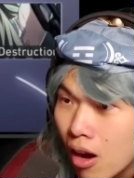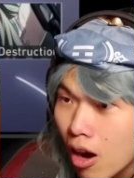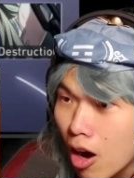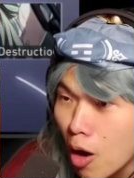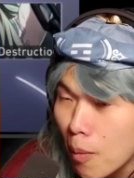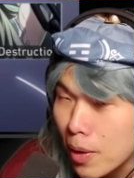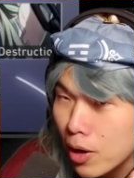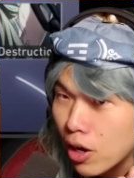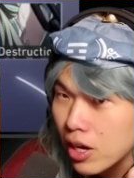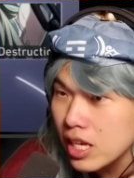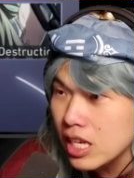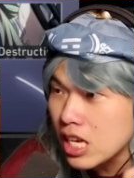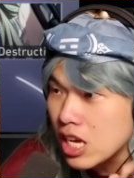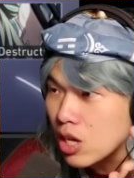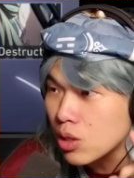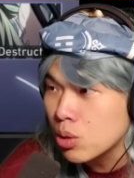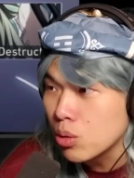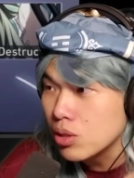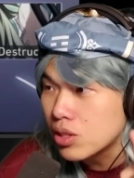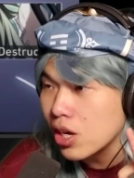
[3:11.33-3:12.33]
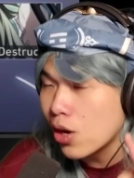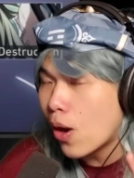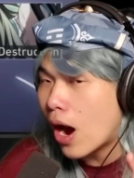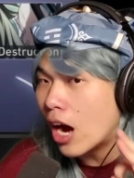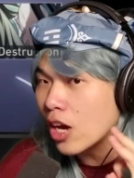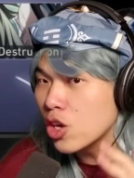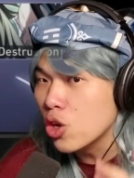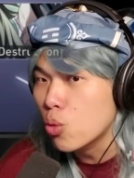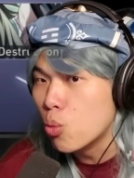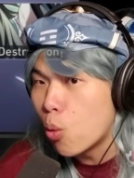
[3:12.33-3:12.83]
Oh my god, E2 deal,
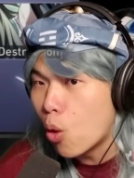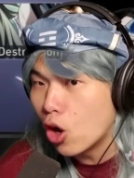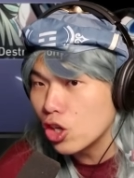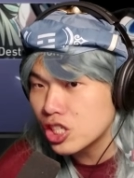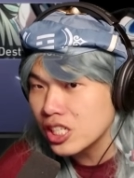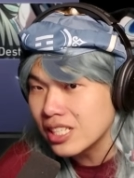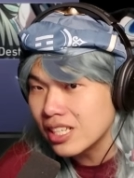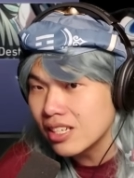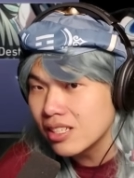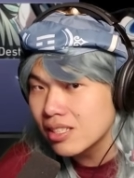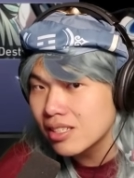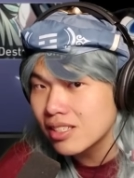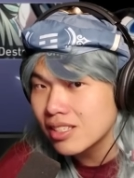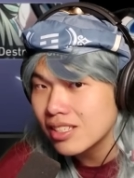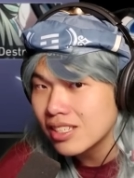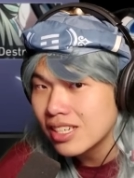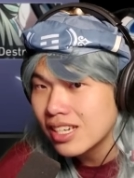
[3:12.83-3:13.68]
are you watching this?